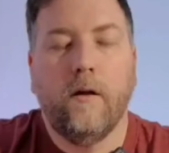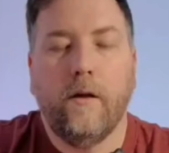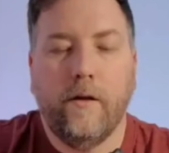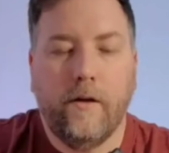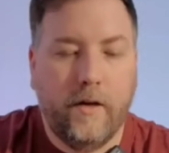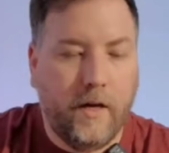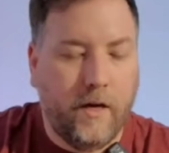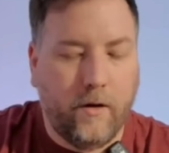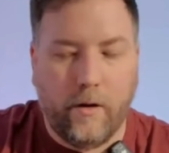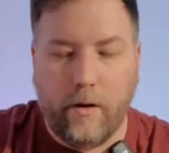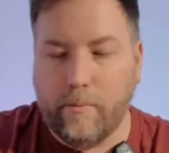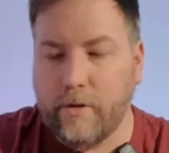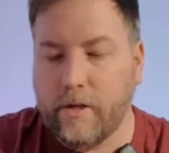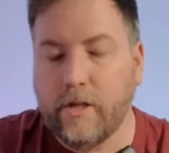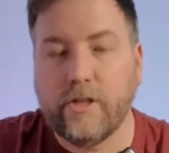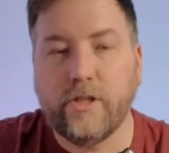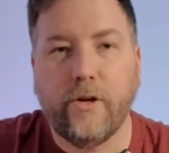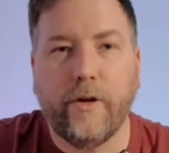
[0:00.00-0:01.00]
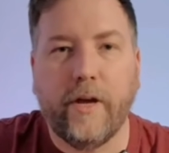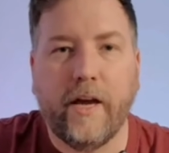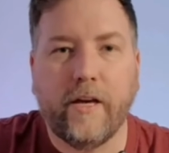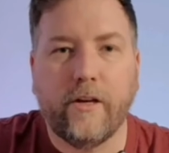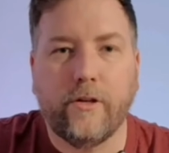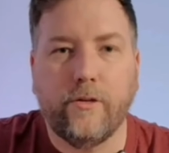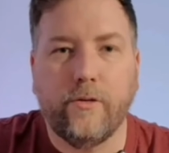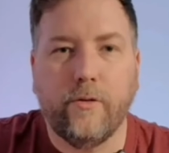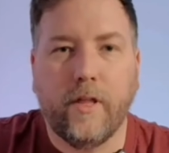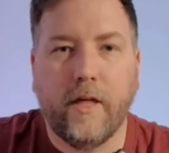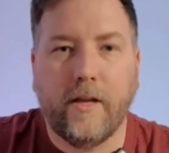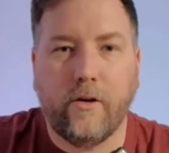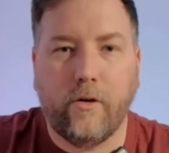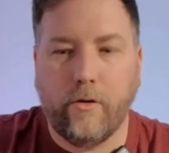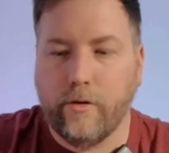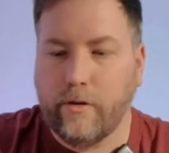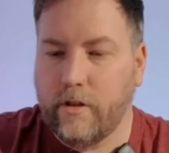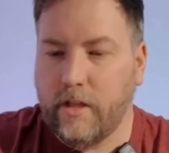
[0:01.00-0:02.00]
Now I'm going to show you how to do
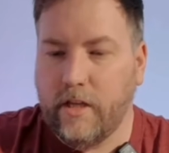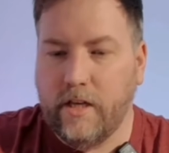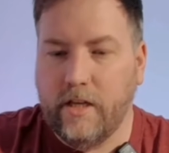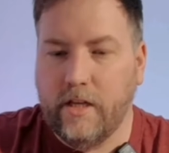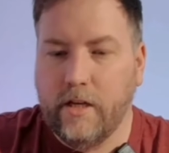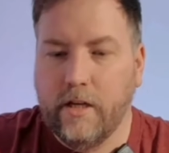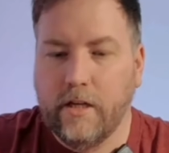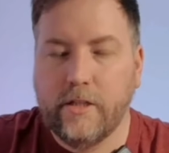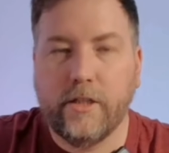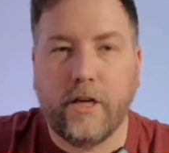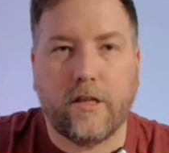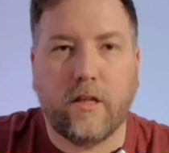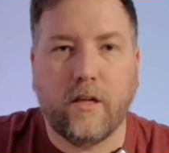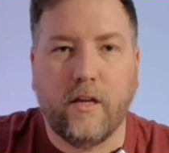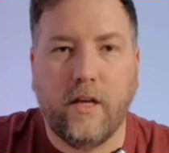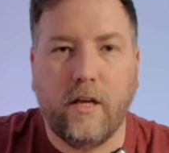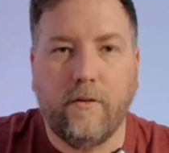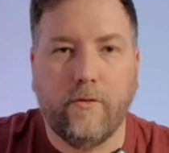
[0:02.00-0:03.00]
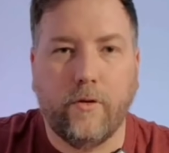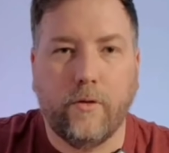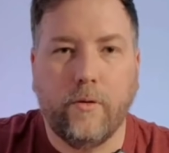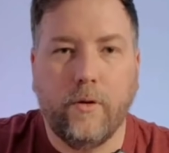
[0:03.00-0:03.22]
that on the Chessnut EVO.